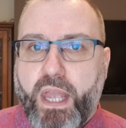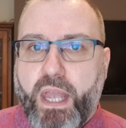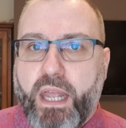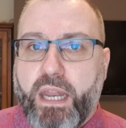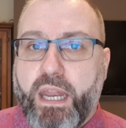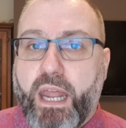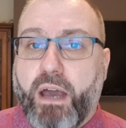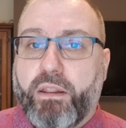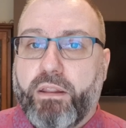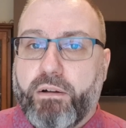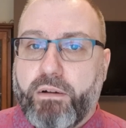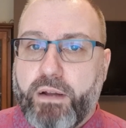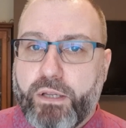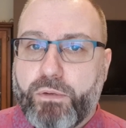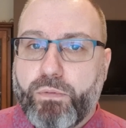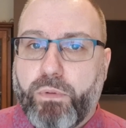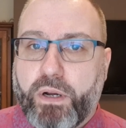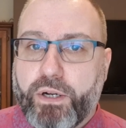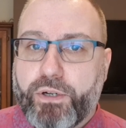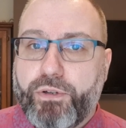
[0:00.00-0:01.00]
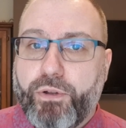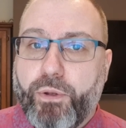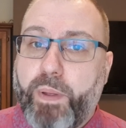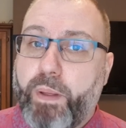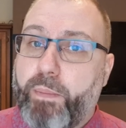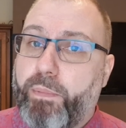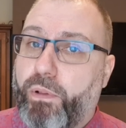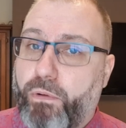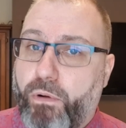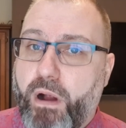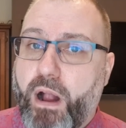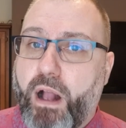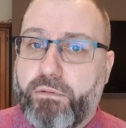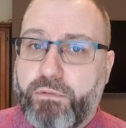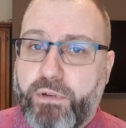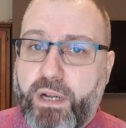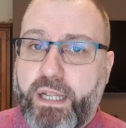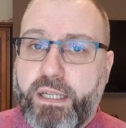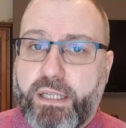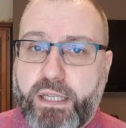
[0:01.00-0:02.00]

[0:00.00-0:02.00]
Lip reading: Now, there is one or two people who are already